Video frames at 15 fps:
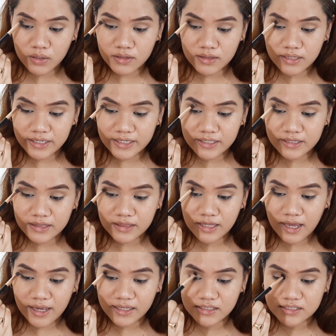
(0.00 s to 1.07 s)
like
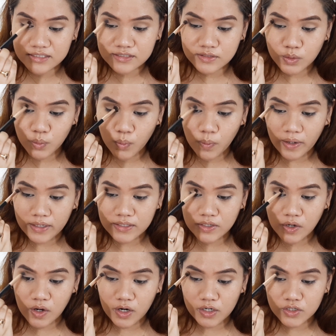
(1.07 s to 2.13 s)
lines quite
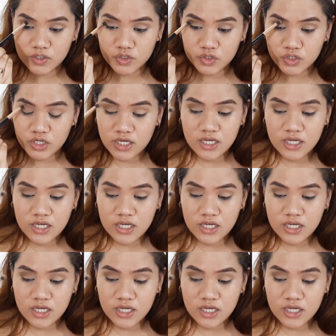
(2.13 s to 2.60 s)
harsh.